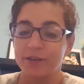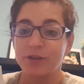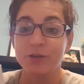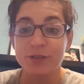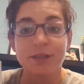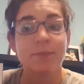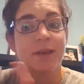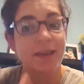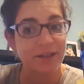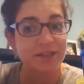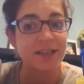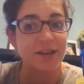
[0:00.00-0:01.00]
used to be
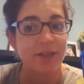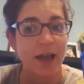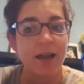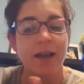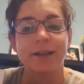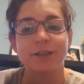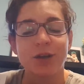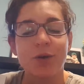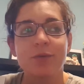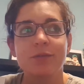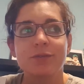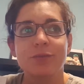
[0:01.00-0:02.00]
guilty of that. I
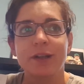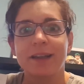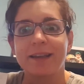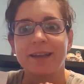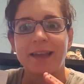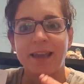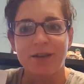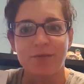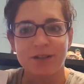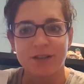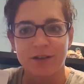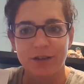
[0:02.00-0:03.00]
don't really eat
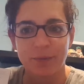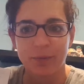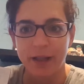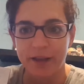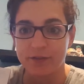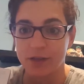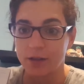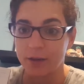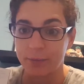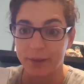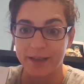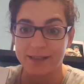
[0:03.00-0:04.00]
what's left on their
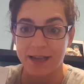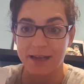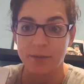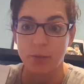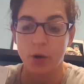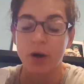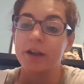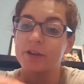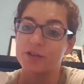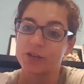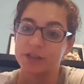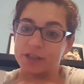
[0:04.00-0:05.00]
plates anymore. I
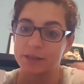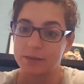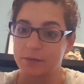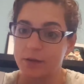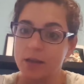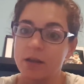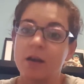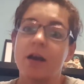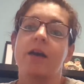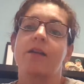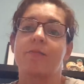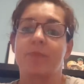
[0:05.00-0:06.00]
usually just
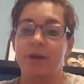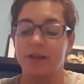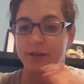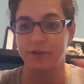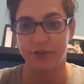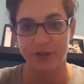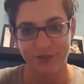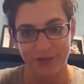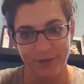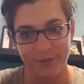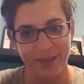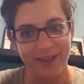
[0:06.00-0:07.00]
either put it in the fridge for
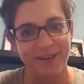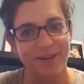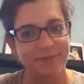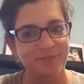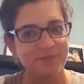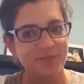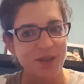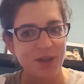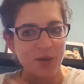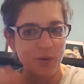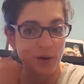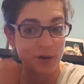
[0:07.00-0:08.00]
them later
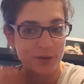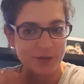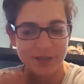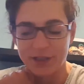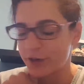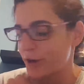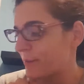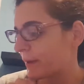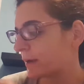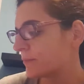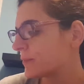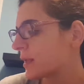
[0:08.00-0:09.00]
or it goes in the green
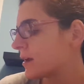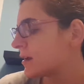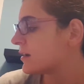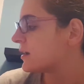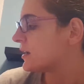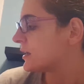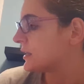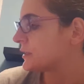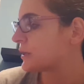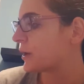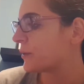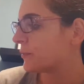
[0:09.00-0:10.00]
bin.
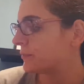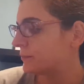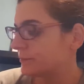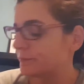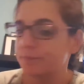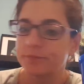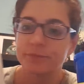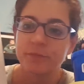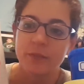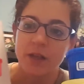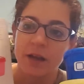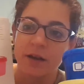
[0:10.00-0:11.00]
So
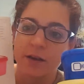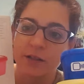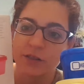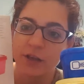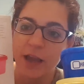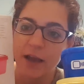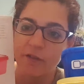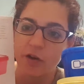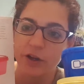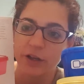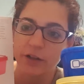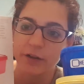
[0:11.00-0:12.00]
so you have all
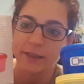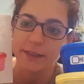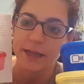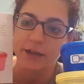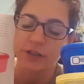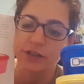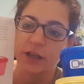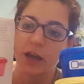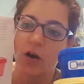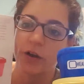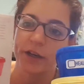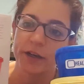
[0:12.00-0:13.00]
your little containers. So you get
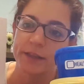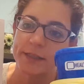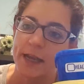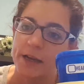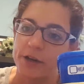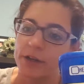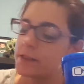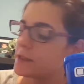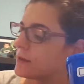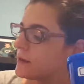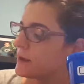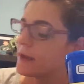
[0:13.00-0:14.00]
all your containers
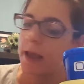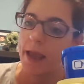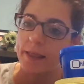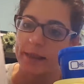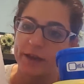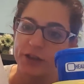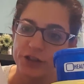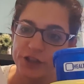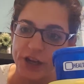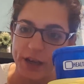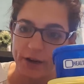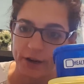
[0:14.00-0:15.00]
and then your
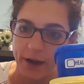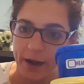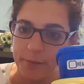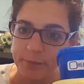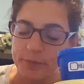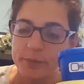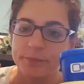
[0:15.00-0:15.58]
shaker cup.